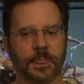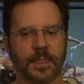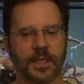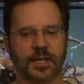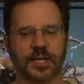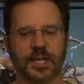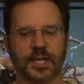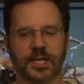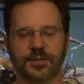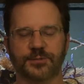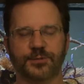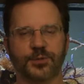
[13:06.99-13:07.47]

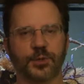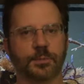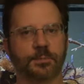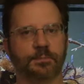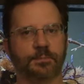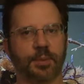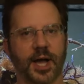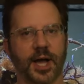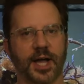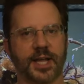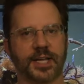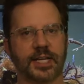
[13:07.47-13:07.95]
If you
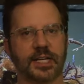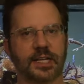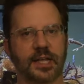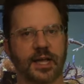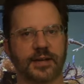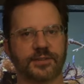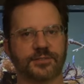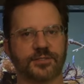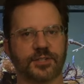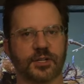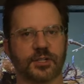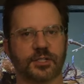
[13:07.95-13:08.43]
buy any
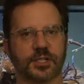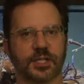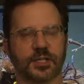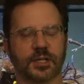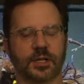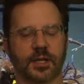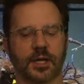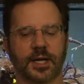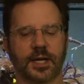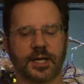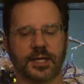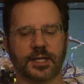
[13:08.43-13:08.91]
livestock
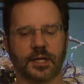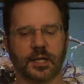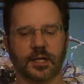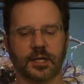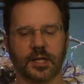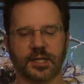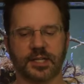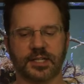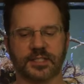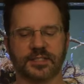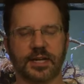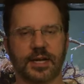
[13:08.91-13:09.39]
online, a
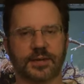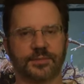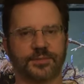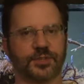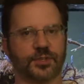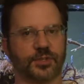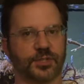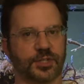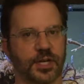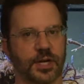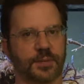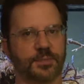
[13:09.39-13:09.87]
lot of times
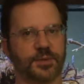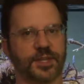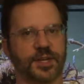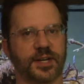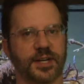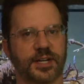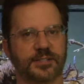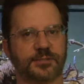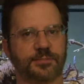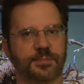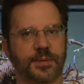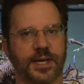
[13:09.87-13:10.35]
it'll come with an
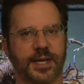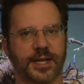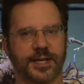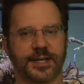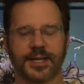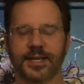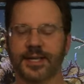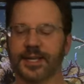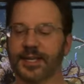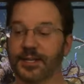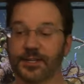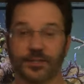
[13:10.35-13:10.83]
ice pack.
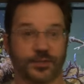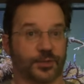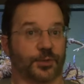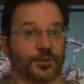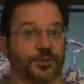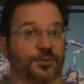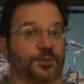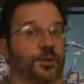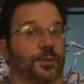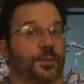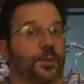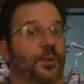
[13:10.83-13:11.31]
Don't
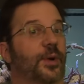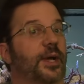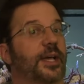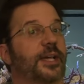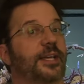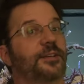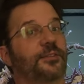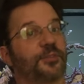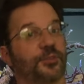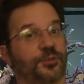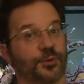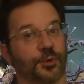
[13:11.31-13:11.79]
throw them
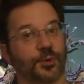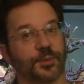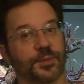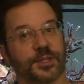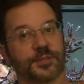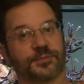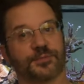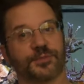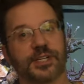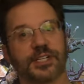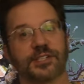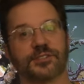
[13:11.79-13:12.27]
away. Throw them in
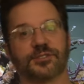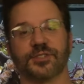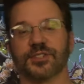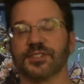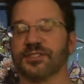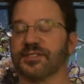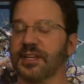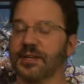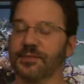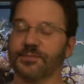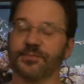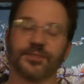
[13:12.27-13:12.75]
the freezer and
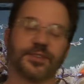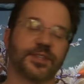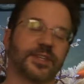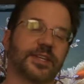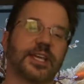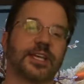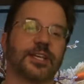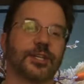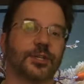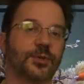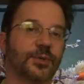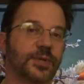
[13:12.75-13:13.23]
save them for the
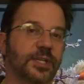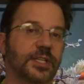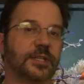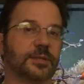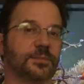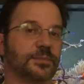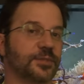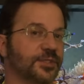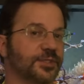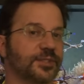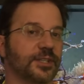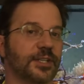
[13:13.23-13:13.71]
day you need
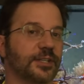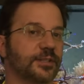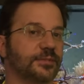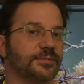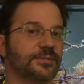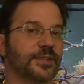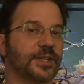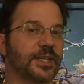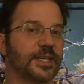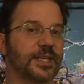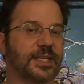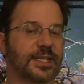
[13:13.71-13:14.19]
them
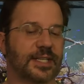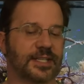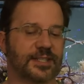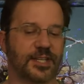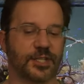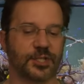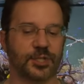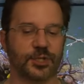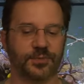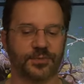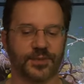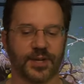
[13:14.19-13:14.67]
yourself. And
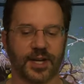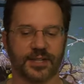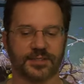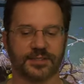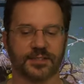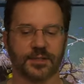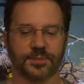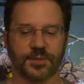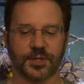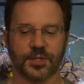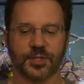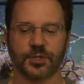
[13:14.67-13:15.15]
then you've got
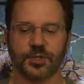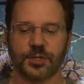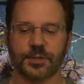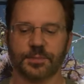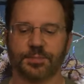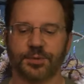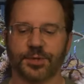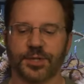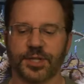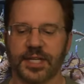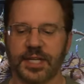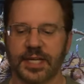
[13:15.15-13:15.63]
something you can
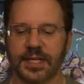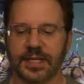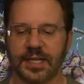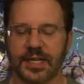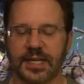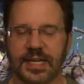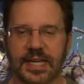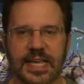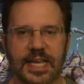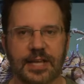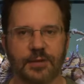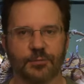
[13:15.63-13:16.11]
put in.
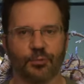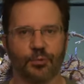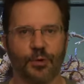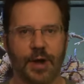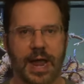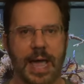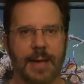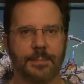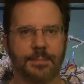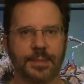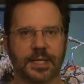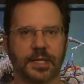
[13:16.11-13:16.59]
And again,
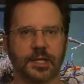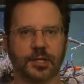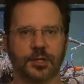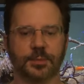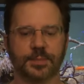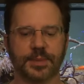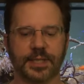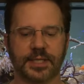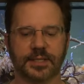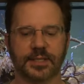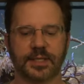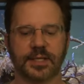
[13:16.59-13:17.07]
wrap it a little
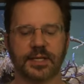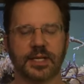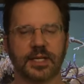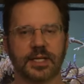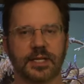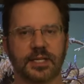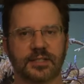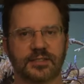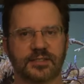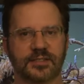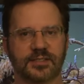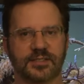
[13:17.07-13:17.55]
bit,
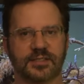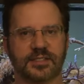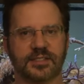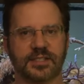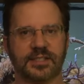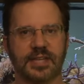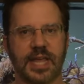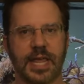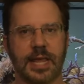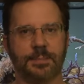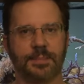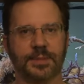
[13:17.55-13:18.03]

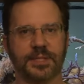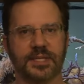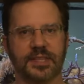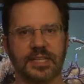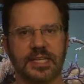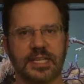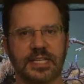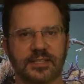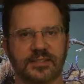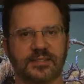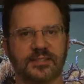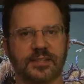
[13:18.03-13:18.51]
tape it to
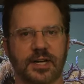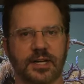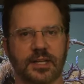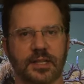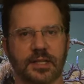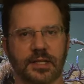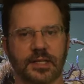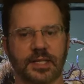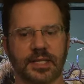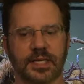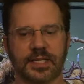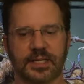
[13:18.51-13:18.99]
the inside of
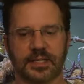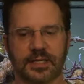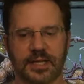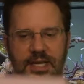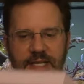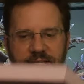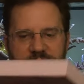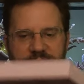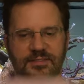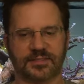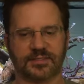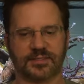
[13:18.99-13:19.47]
the lid,
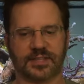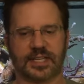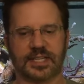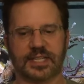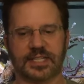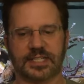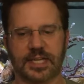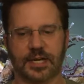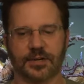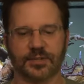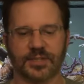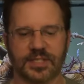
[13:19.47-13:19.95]
and set
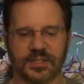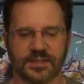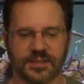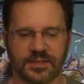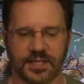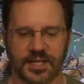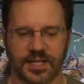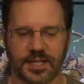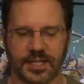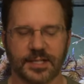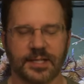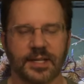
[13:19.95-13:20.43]
it down
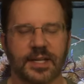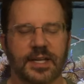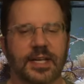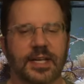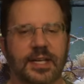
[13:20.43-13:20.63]
inside.